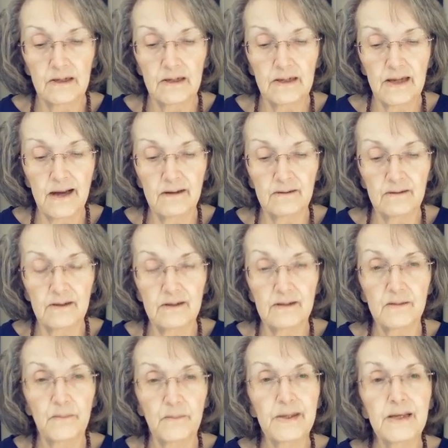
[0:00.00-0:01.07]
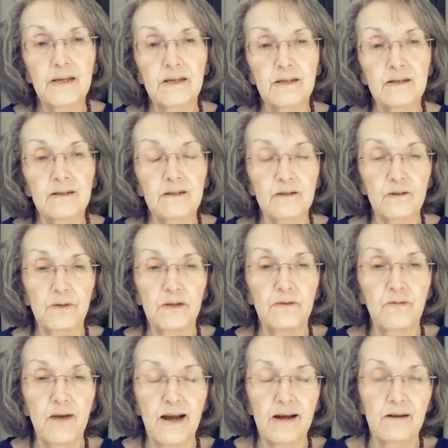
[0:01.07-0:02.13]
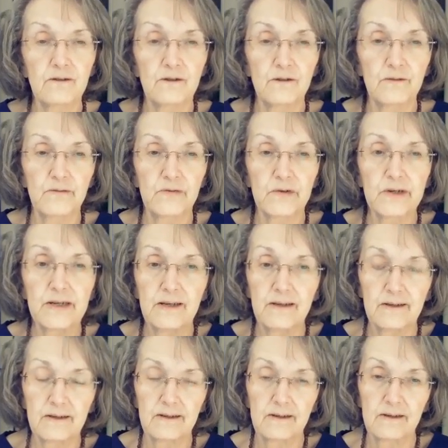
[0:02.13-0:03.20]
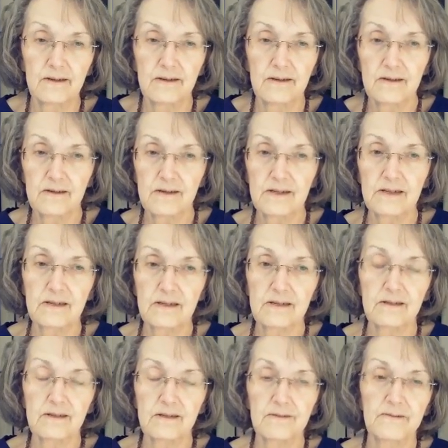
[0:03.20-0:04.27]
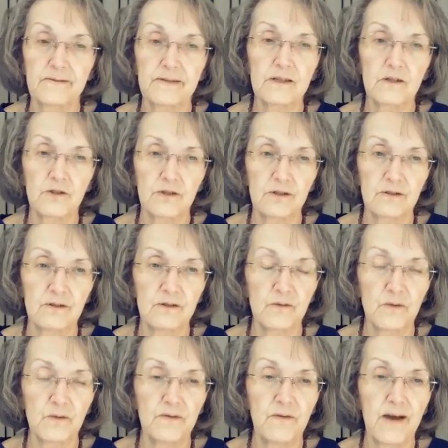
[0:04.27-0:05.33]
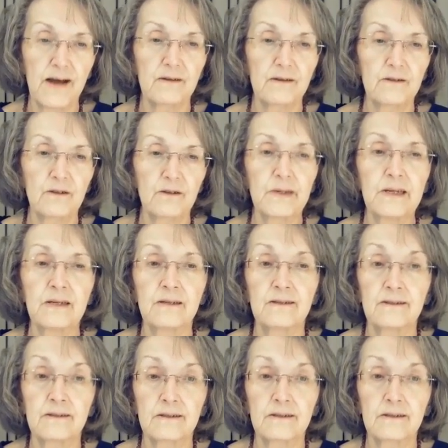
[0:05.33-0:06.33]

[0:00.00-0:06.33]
Countless beings we vow to free, ceaseless afflictions we vow to end.